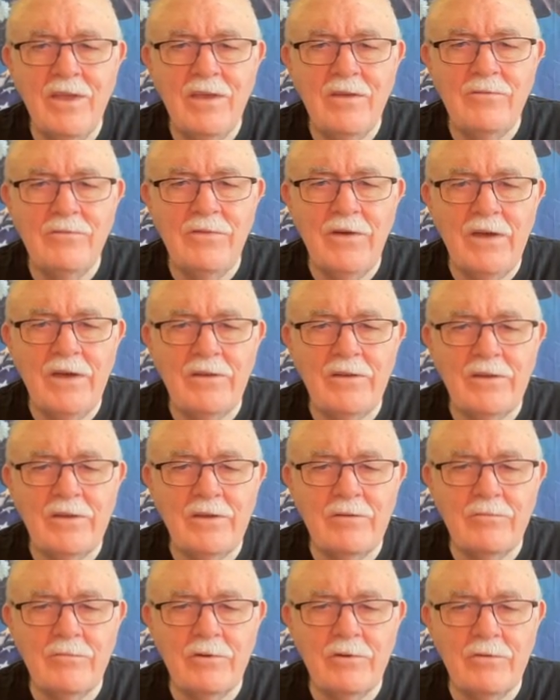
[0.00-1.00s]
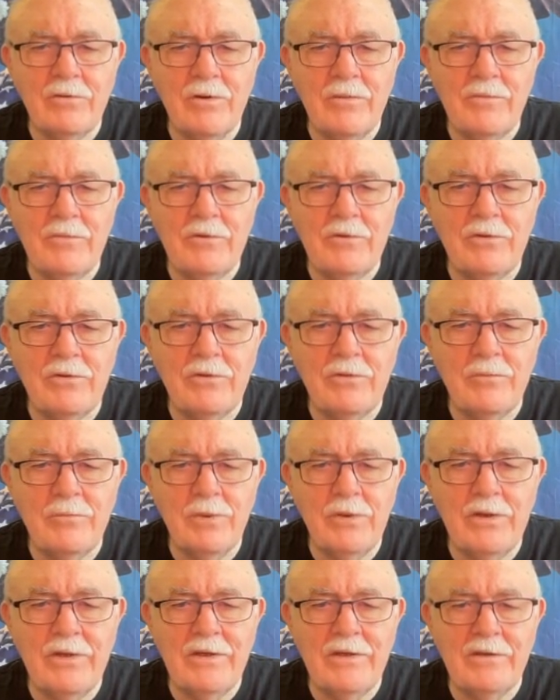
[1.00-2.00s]
filed a criminal
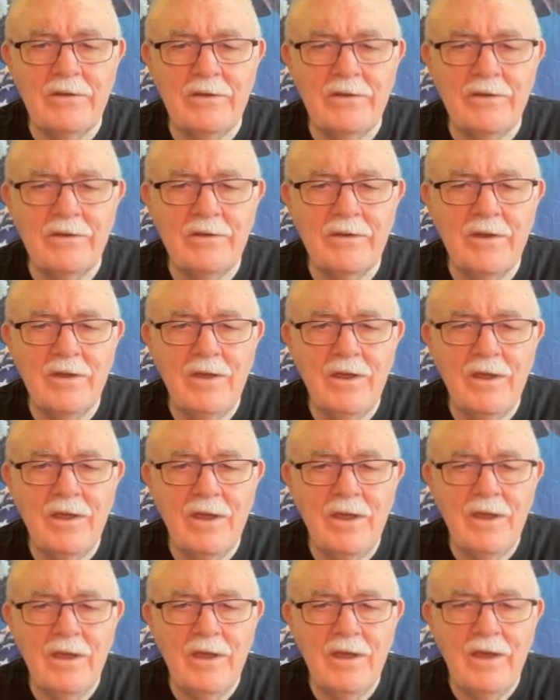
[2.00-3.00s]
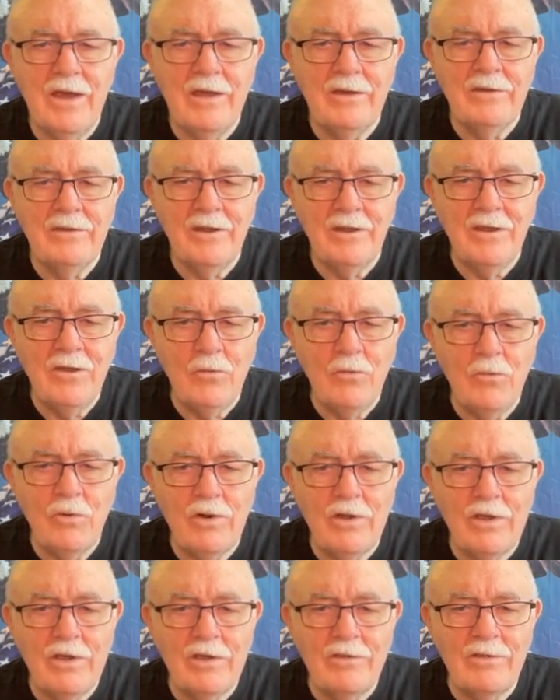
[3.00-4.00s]
complaint. I'll tell you where
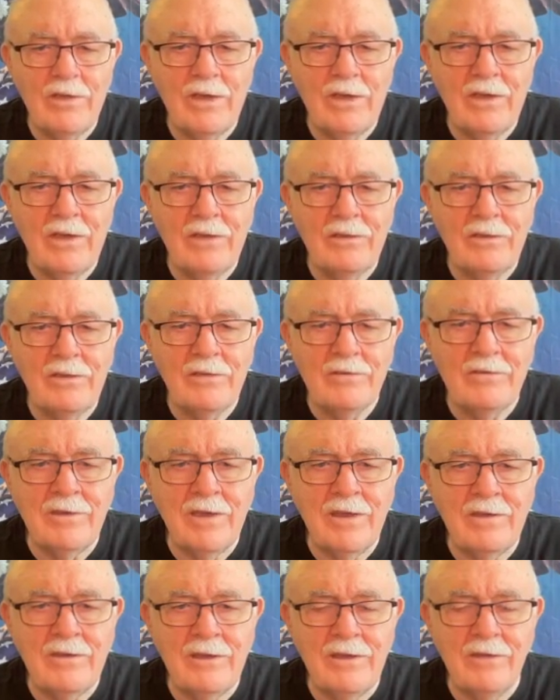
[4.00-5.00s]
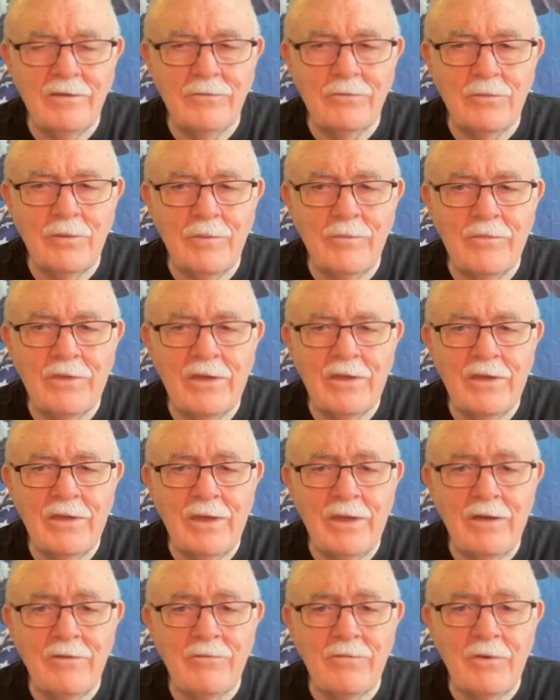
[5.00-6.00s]
they get these ideas from. They get
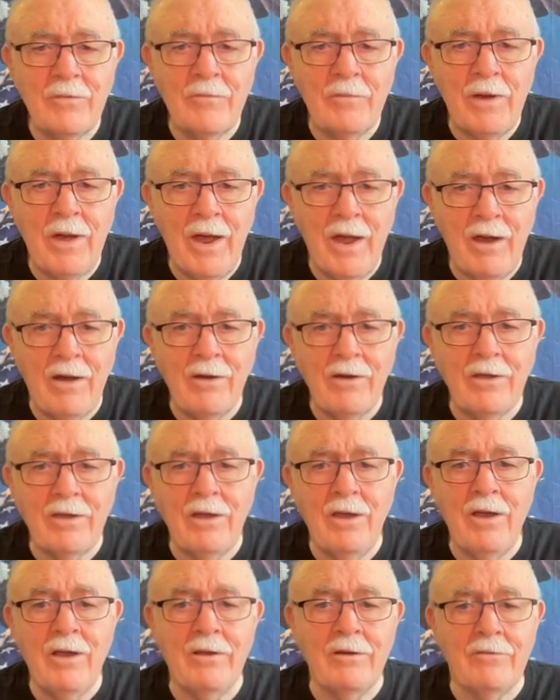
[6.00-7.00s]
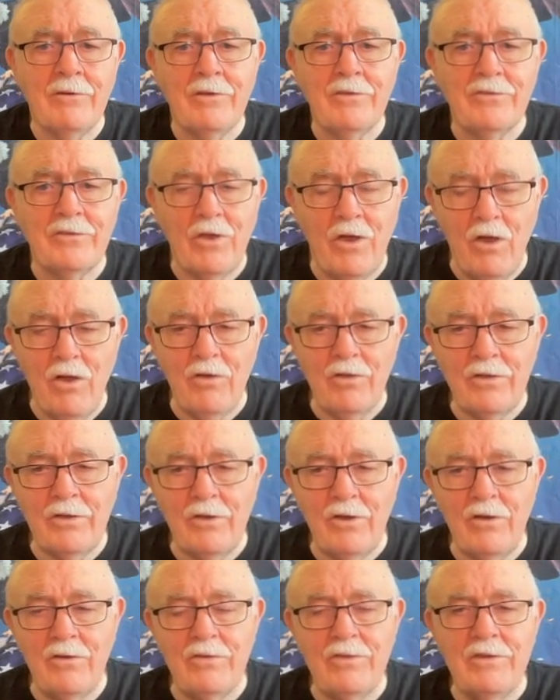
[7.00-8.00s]
it from our Congress calling
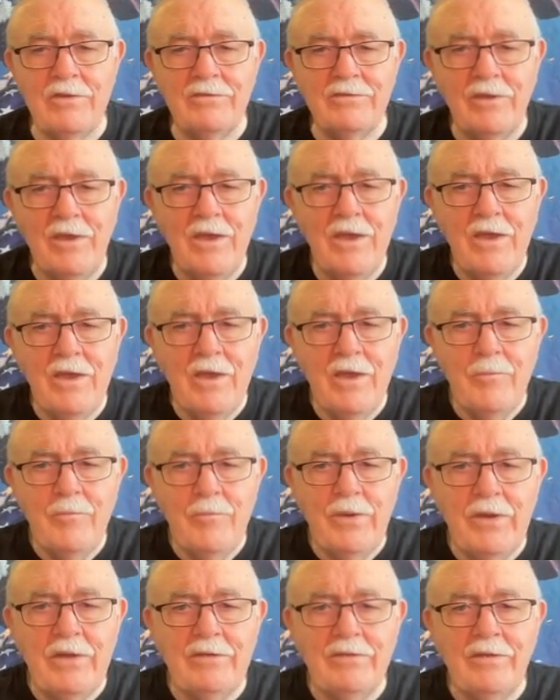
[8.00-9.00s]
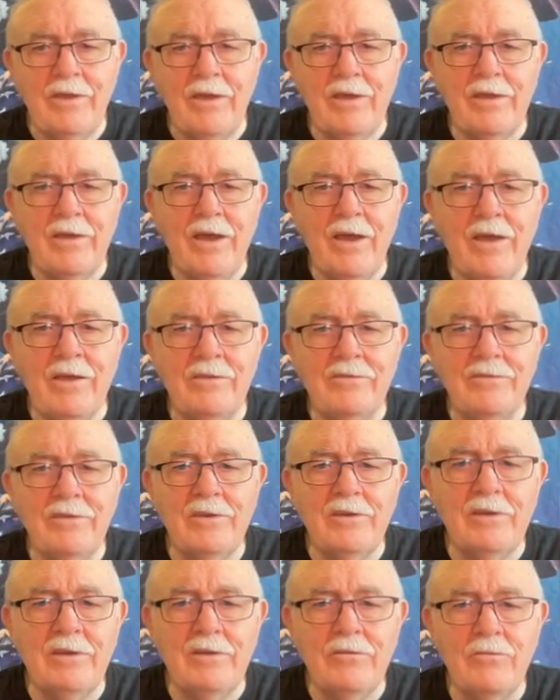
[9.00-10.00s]
all these big tech guys
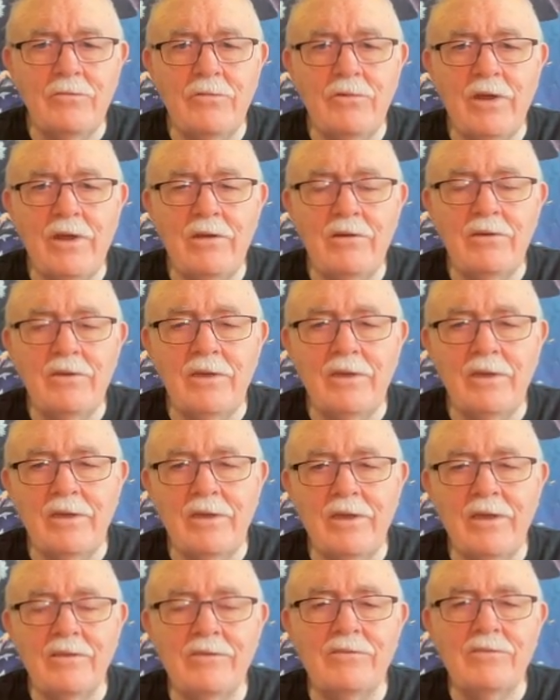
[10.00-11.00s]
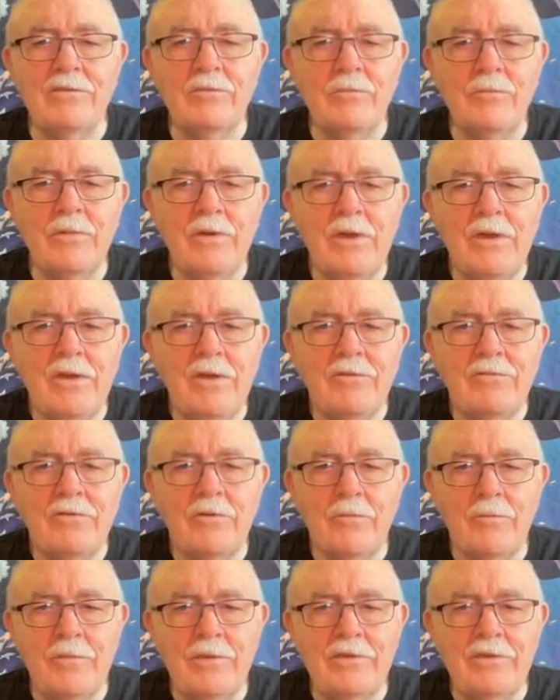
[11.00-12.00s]
in and railing against them for
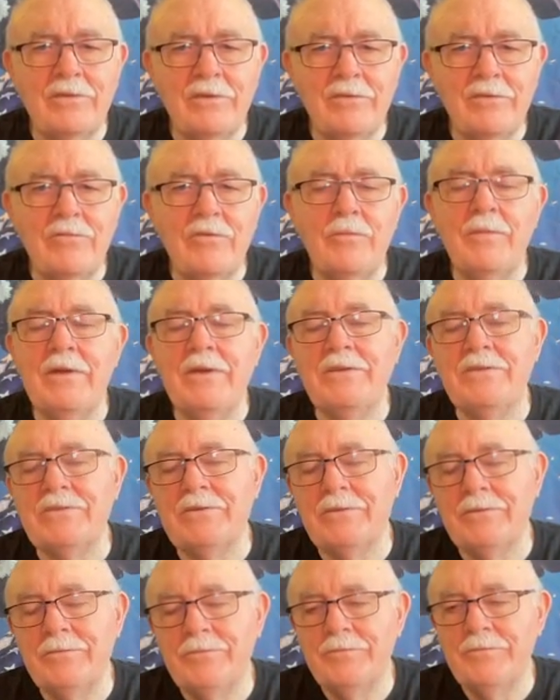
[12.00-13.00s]
misinformation.